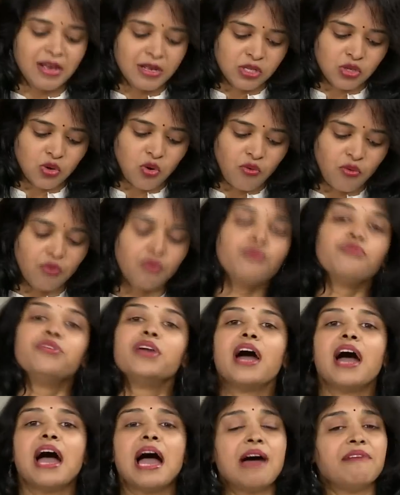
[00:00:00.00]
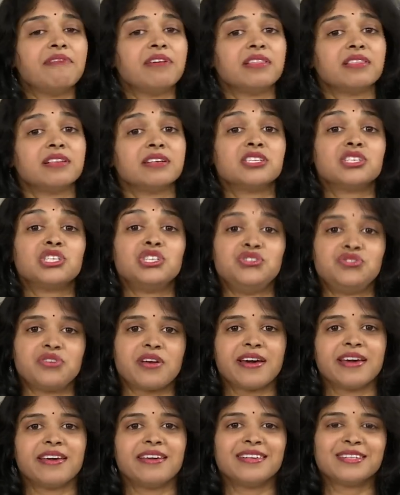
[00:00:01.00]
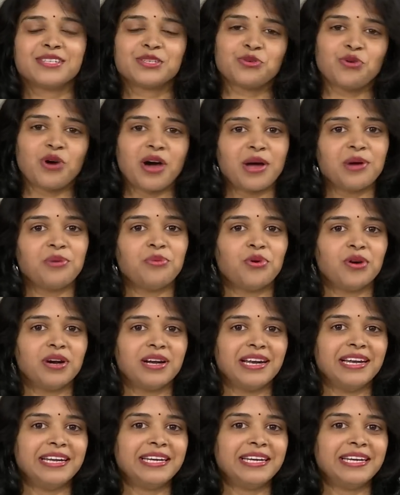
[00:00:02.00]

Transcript: So we are having this dry, so I want